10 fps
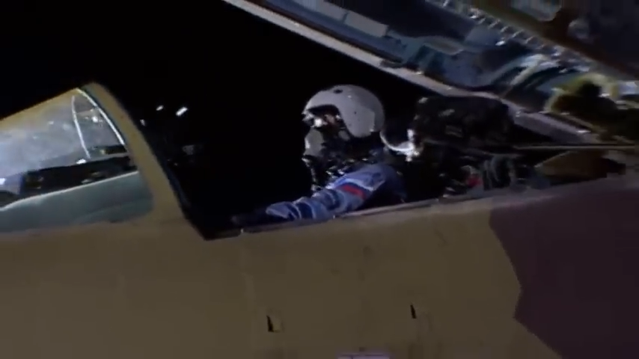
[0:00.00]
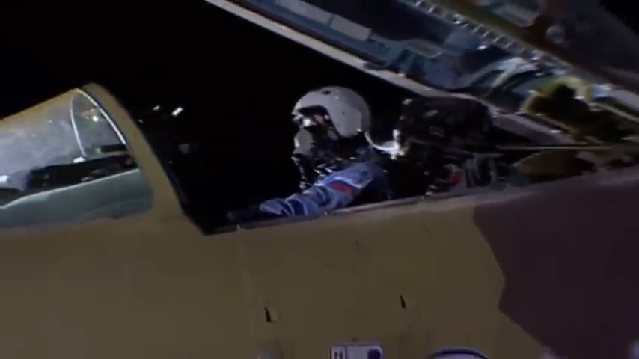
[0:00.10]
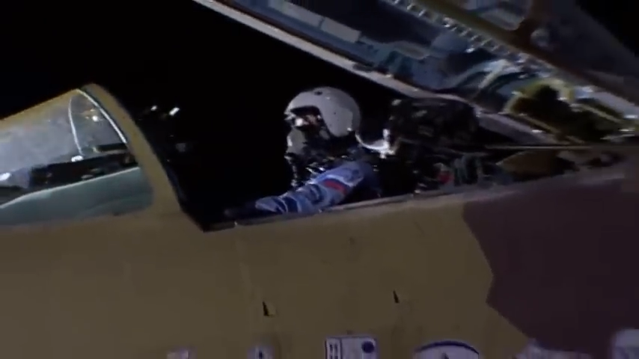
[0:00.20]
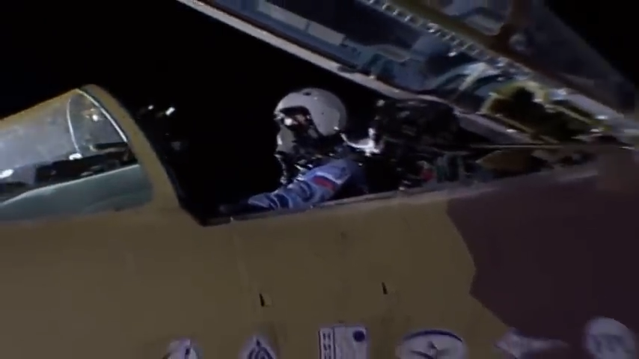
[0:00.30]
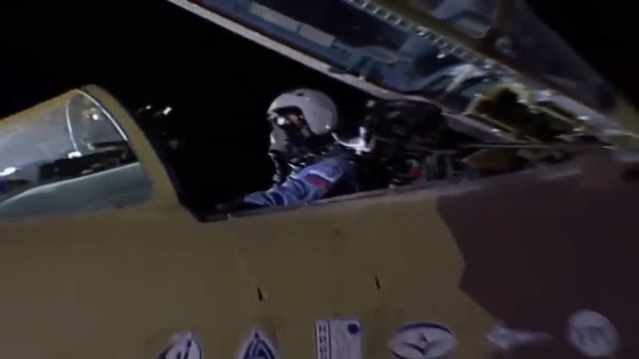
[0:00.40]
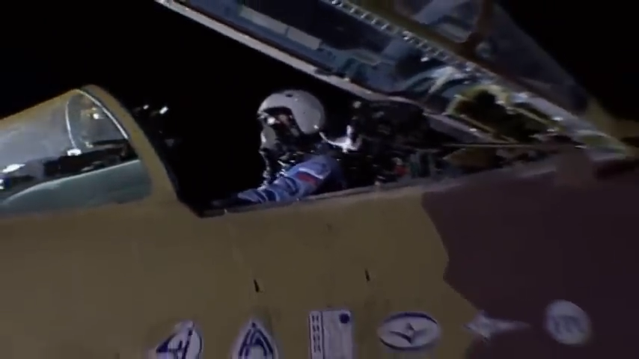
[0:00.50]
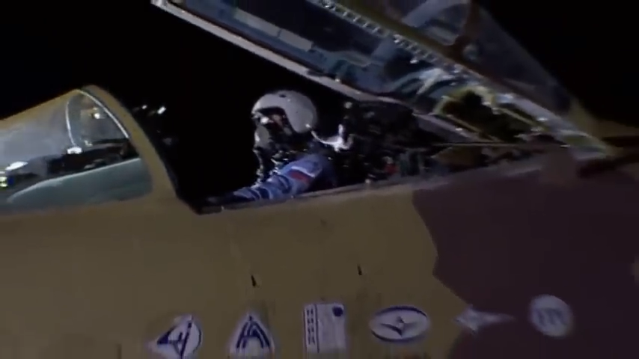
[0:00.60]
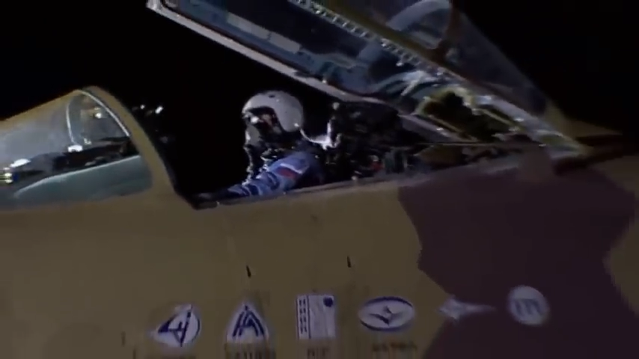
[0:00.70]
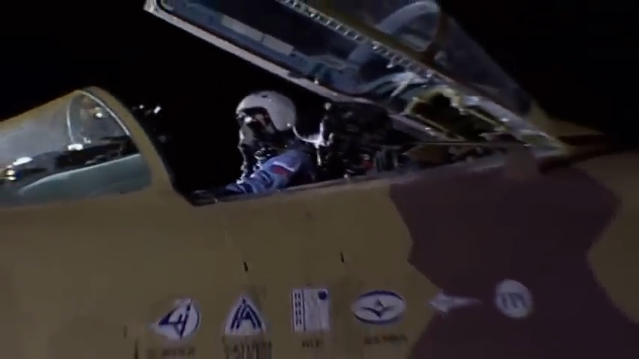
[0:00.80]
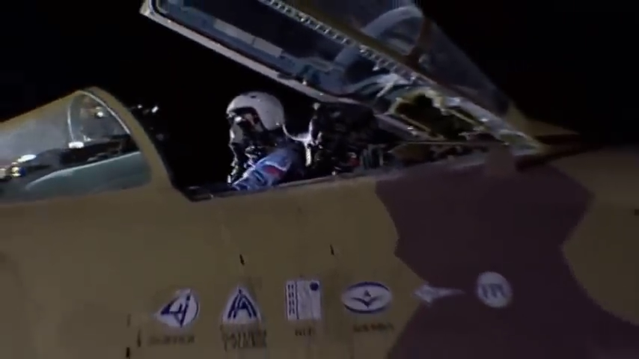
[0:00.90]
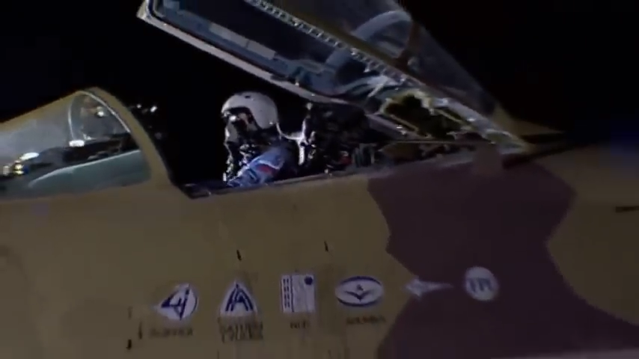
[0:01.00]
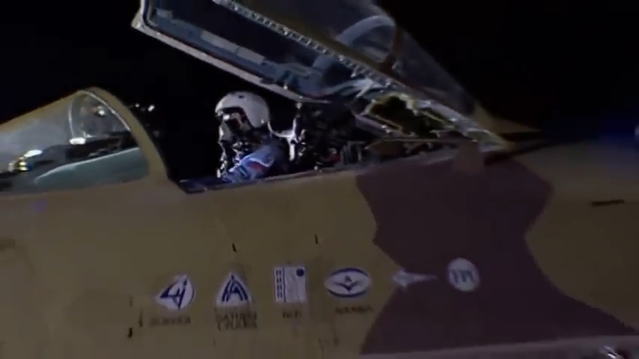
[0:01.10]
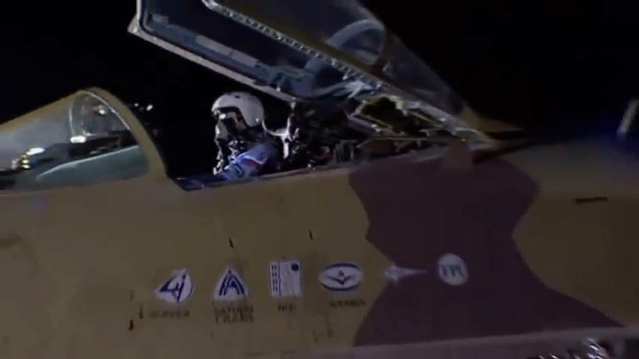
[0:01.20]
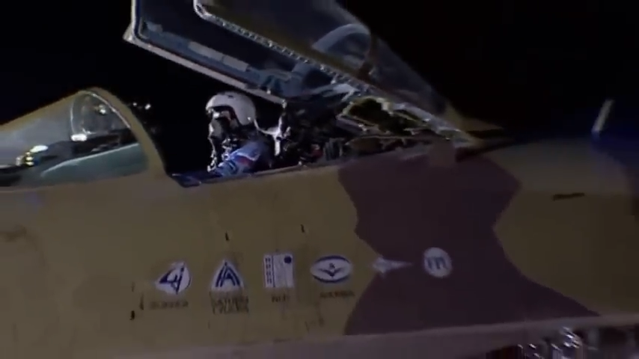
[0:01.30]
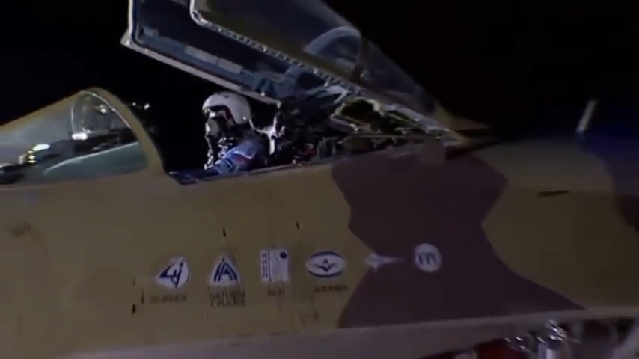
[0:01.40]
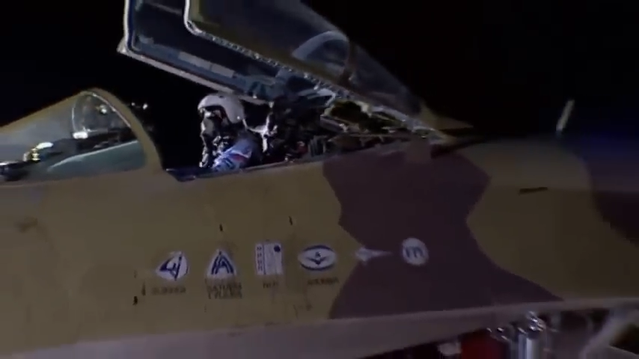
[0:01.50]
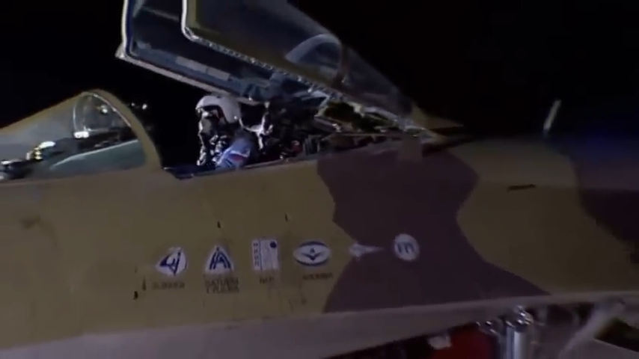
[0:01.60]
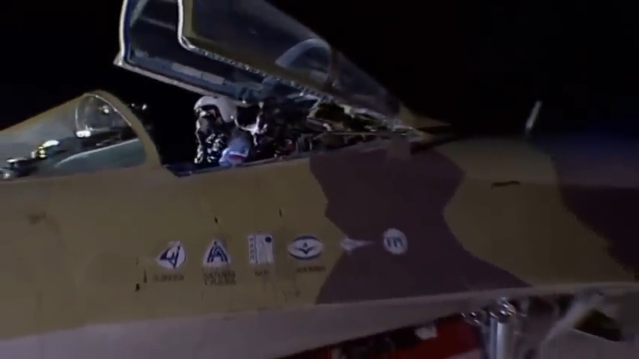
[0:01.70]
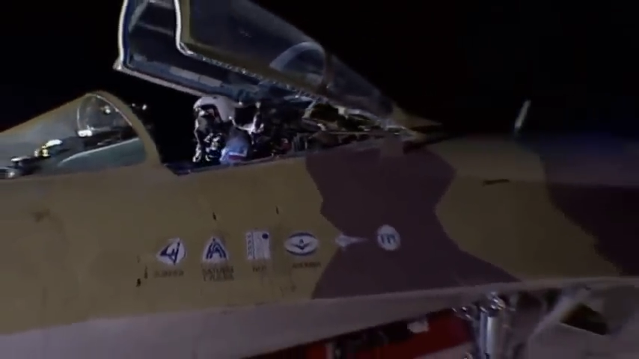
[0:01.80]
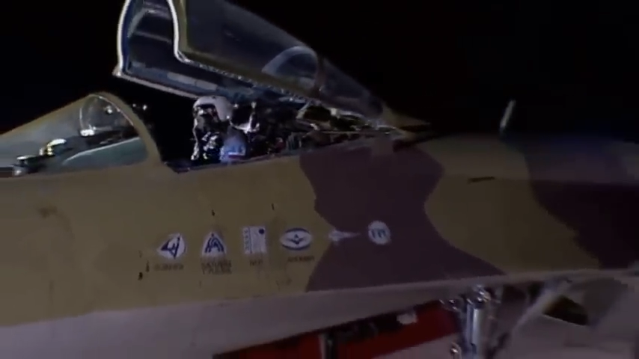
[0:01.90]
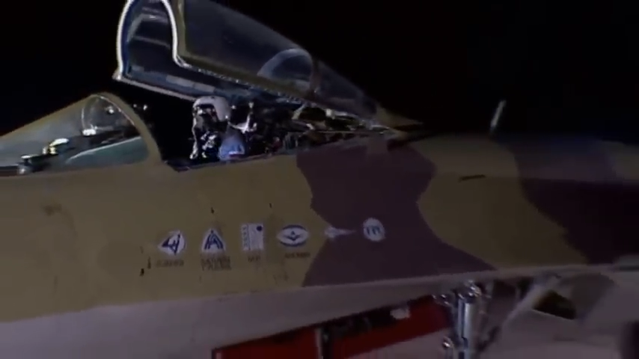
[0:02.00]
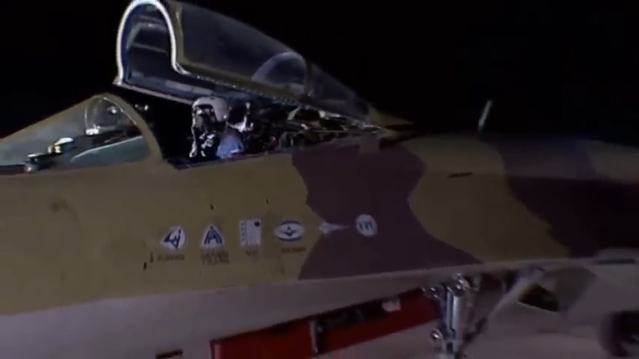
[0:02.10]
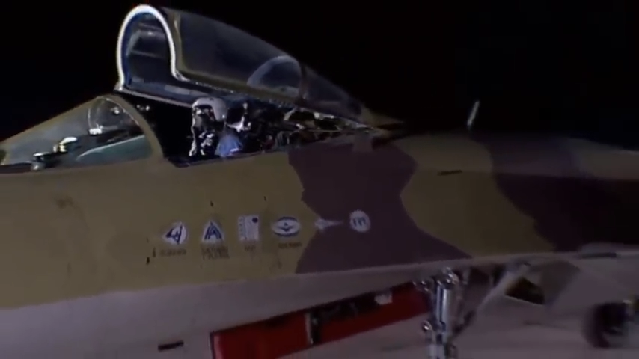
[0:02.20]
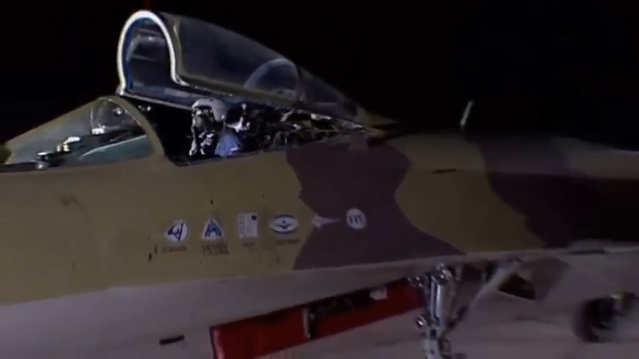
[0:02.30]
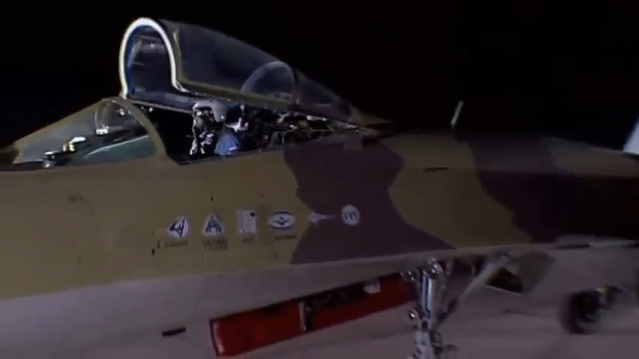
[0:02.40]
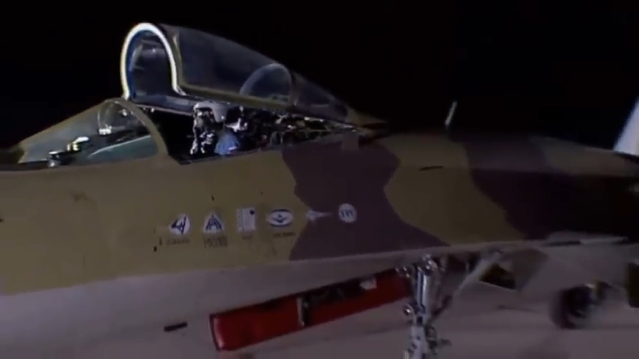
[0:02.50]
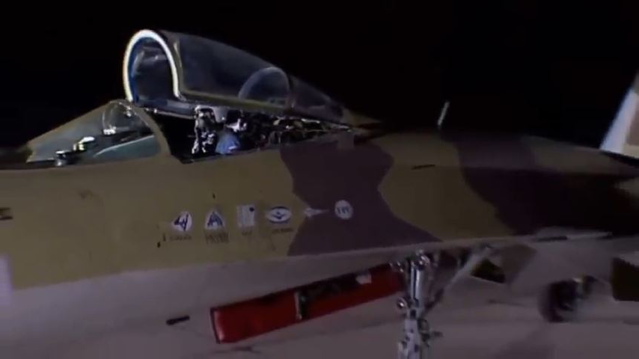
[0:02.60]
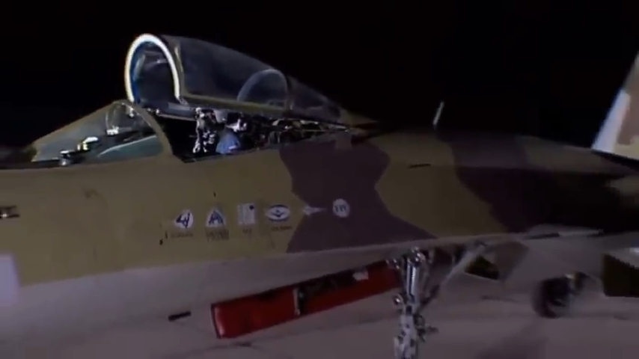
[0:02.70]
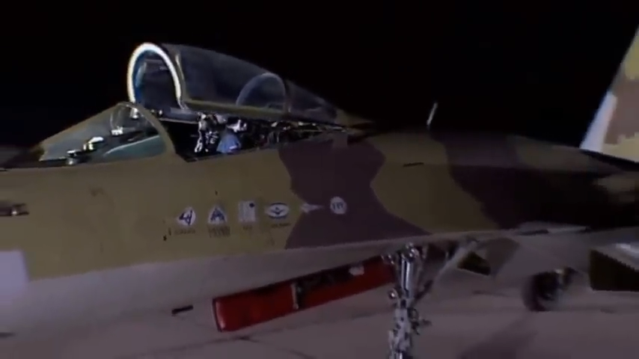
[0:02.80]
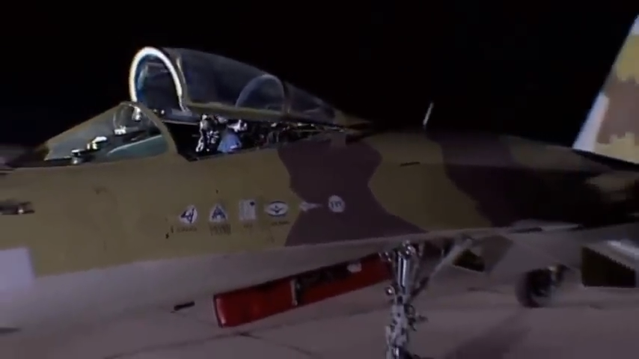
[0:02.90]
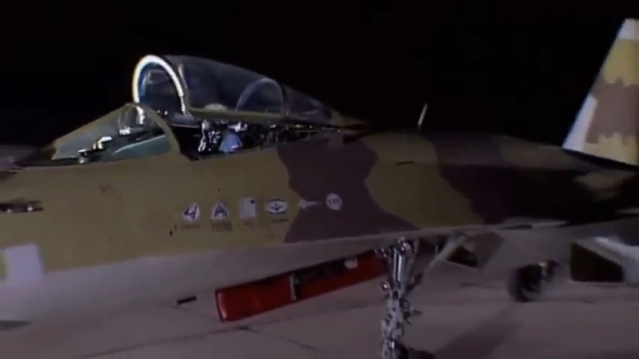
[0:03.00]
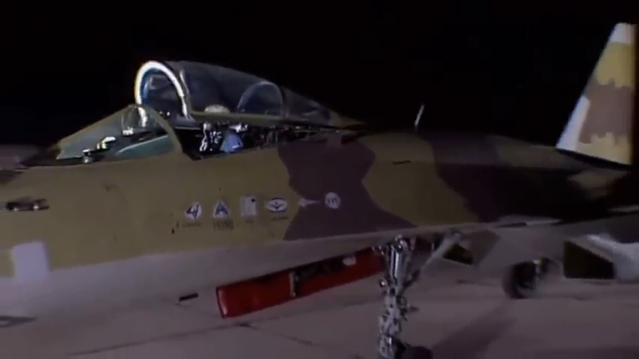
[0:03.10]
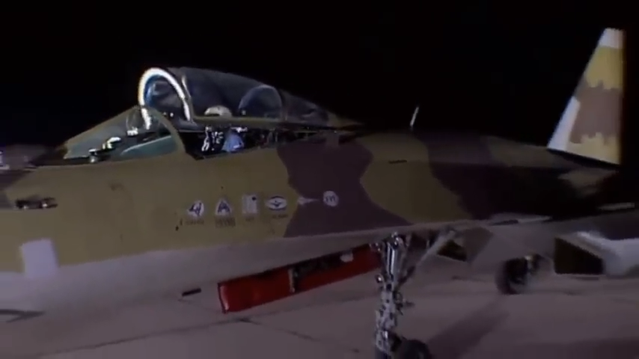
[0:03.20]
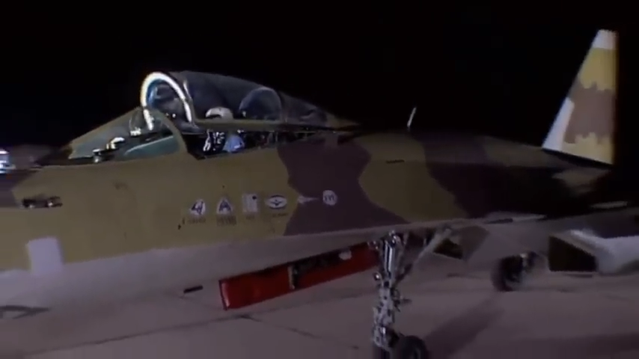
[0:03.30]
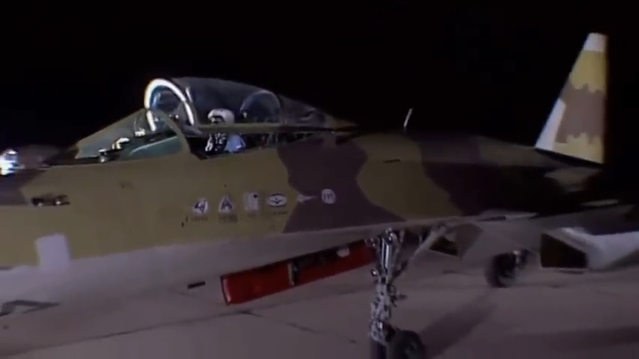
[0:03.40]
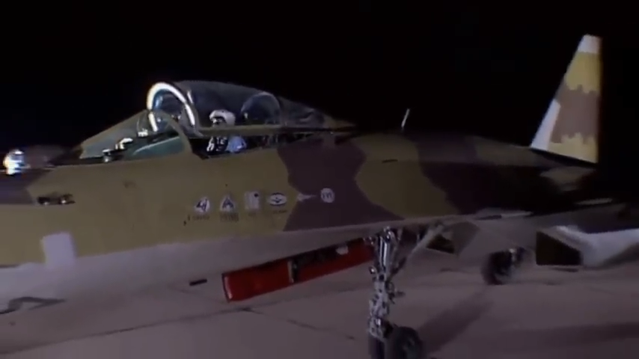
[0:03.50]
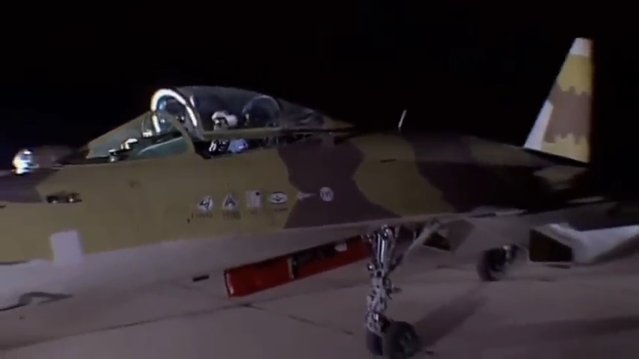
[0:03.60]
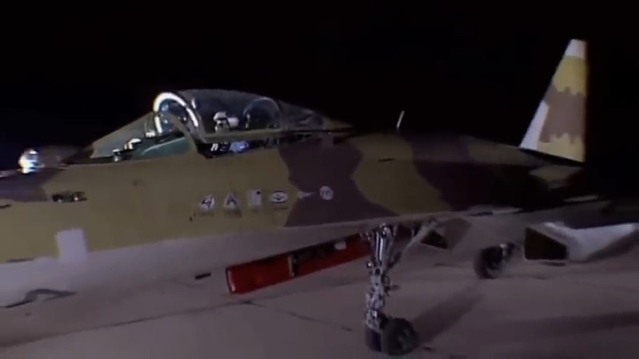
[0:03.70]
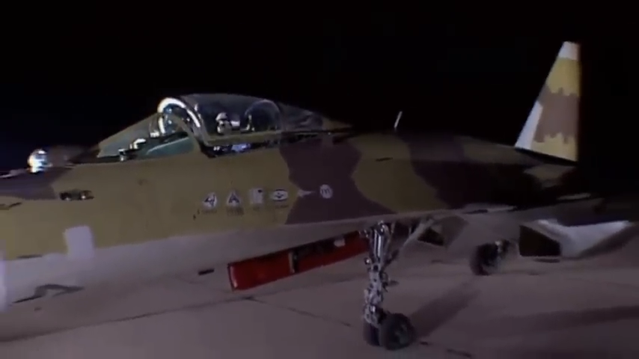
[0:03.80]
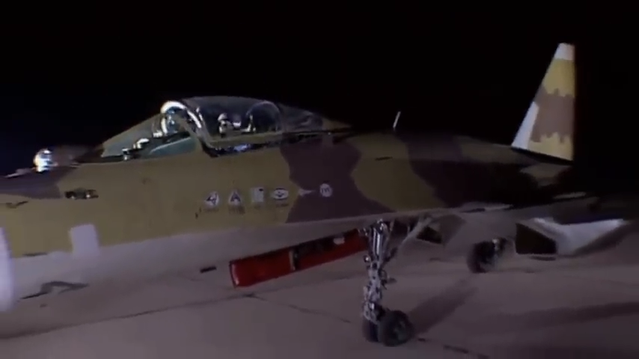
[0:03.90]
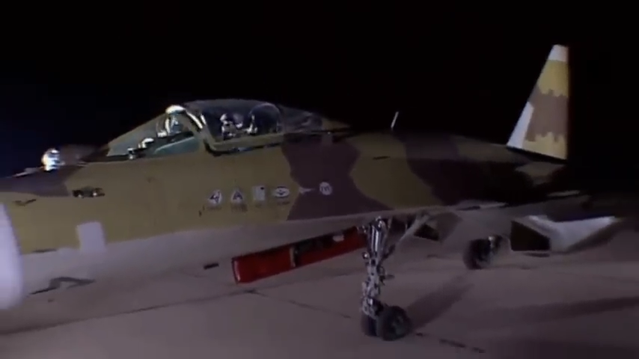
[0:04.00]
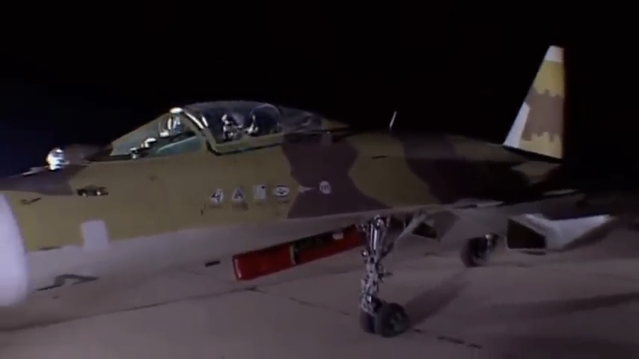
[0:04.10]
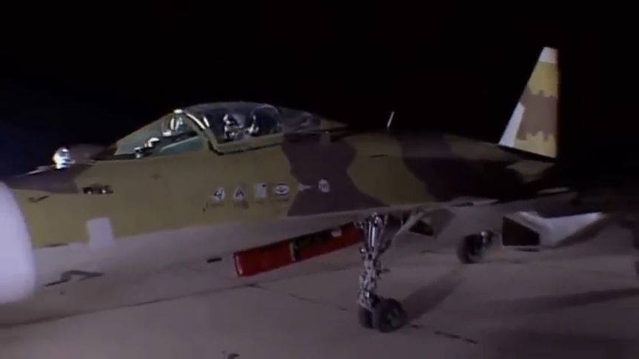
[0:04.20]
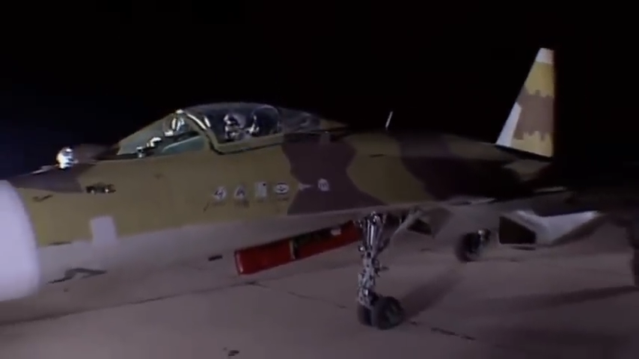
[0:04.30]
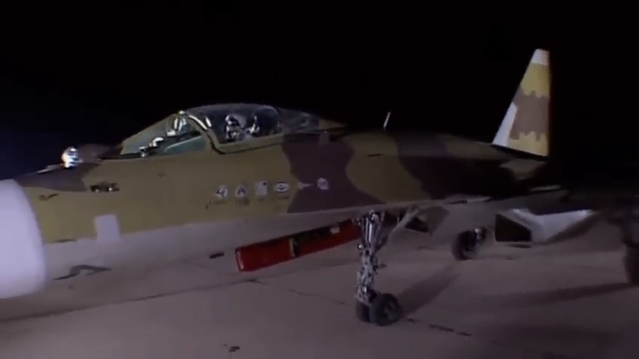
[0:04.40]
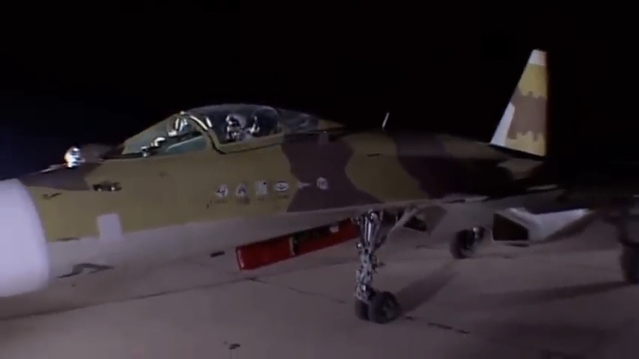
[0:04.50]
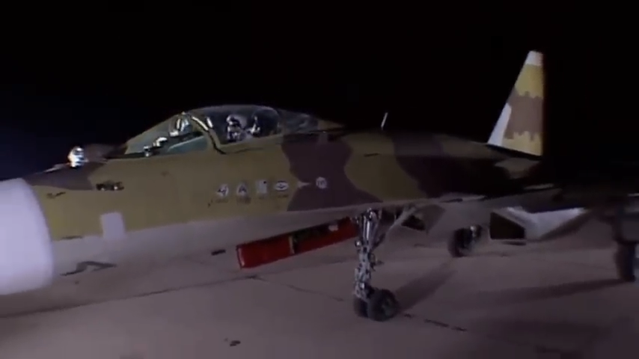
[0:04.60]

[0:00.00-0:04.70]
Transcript: Nobody's mouth can be seen.